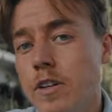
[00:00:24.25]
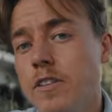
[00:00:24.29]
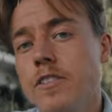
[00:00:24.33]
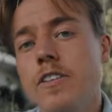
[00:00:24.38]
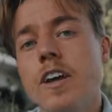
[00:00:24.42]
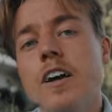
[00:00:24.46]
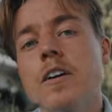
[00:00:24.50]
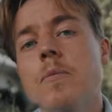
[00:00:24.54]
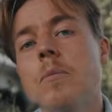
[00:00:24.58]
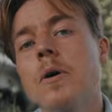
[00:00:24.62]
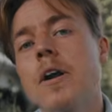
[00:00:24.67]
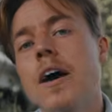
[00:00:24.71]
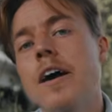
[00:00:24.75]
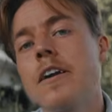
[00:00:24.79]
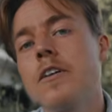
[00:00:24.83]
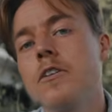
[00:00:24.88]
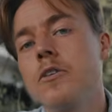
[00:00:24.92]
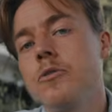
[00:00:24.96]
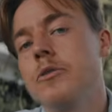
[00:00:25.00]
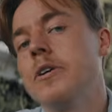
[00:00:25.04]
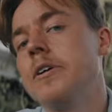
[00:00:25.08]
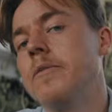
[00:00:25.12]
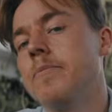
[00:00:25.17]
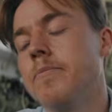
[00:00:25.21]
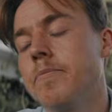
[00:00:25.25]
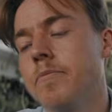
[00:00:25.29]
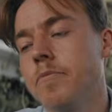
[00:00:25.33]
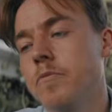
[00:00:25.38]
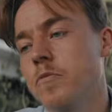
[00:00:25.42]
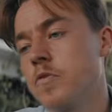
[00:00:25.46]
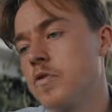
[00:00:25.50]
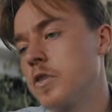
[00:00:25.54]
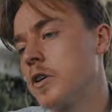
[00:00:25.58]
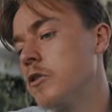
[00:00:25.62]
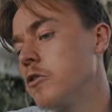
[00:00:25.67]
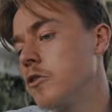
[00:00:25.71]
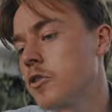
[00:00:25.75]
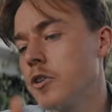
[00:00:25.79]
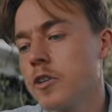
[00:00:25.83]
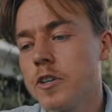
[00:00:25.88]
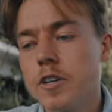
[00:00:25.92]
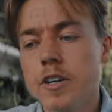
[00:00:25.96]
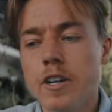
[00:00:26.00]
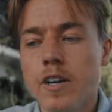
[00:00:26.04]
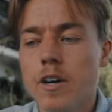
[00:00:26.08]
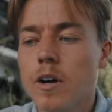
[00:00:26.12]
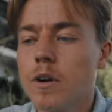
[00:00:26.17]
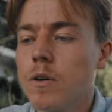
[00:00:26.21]
let's talk about how to do it. First, you're
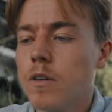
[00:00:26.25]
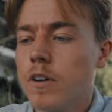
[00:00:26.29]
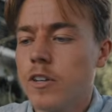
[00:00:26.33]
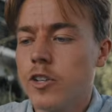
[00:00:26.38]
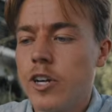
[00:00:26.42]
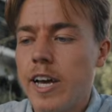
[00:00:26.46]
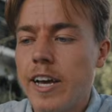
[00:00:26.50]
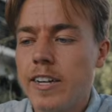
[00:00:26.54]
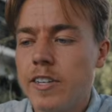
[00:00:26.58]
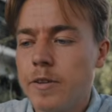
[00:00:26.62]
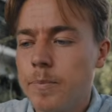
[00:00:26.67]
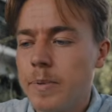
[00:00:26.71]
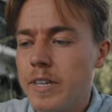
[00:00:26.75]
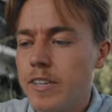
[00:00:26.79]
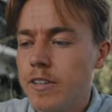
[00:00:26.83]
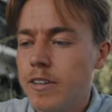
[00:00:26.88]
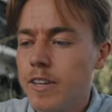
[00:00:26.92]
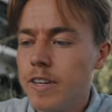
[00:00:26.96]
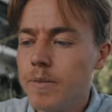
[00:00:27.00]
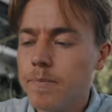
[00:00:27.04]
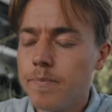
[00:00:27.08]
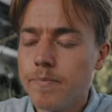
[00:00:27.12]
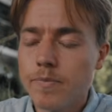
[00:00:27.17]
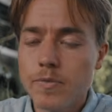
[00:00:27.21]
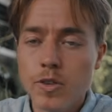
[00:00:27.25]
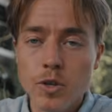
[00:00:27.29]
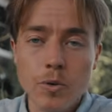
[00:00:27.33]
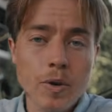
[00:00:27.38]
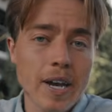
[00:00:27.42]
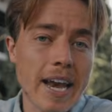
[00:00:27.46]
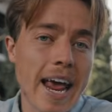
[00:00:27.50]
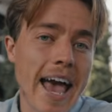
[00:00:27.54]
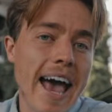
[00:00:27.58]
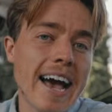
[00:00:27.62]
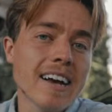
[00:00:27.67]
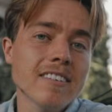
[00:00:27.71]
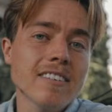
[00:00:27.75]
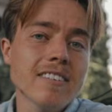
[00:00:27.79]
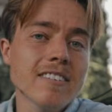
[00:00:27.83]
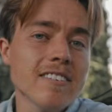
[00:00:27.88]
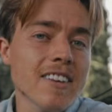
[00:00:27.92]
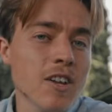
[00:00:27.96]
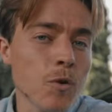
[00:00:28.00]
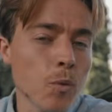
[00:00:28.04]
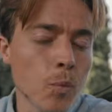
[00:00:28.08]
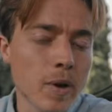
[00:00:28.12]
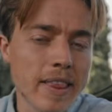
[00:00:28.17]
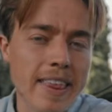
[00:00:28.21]
gonna go to ChatGPT. You can access
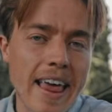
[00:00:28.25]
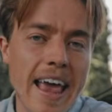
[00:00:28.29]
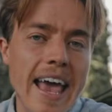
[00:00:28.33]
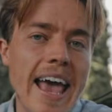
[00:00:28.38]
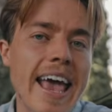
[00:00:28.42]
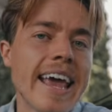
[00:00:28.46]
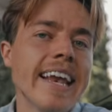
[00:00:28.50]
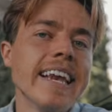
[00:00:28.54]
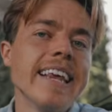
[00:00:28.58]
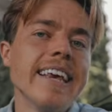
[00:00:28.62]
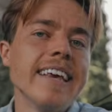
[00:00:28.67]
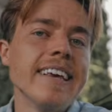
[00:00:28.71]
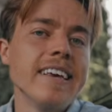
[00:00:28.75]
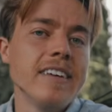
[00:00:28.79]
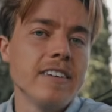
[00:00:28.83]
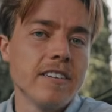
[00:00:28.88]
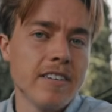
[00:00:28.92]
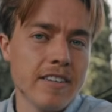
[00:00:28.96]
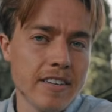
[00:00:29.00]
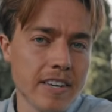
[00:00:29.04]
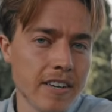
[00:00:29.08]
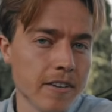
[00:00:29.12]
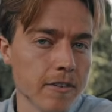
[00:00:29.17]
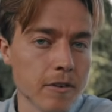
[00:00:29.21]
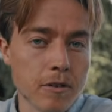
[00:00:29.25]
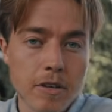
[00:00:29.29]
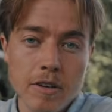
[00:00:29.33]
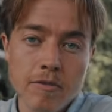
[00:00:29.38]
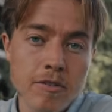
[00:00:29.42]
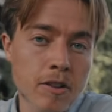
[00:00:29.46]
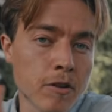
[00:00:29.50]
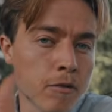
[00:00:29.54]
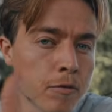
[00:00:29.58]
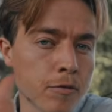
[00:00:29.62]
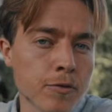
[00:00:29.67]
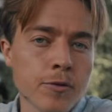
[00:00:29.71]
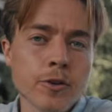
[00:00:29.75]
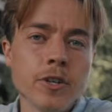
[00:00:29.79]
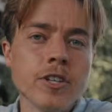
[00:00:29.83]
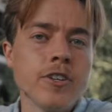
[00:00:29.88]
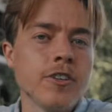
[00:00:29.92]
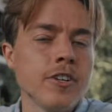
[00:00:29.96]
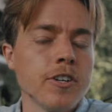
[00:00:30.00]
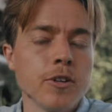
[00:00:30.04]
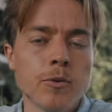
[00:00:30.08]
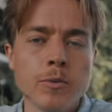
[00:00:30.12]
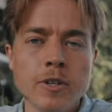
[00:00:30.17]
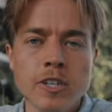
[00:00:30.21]
it with any tier, even the free
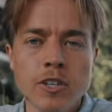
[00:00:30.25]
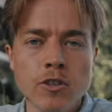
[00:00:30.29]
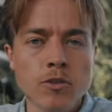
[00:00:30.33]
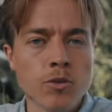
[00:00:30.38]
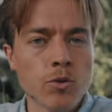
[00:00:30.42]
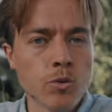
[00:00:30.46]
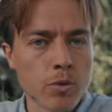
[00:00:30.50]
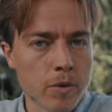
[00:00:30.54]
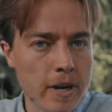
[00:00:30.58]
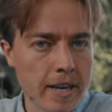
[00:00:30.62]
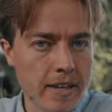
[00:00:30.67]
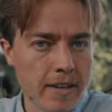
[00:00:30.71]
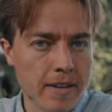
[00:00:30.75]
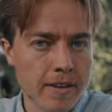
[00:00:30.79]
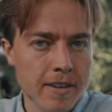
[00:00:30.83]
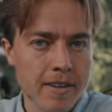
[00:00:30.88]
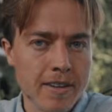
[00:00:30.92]
tier, which is great.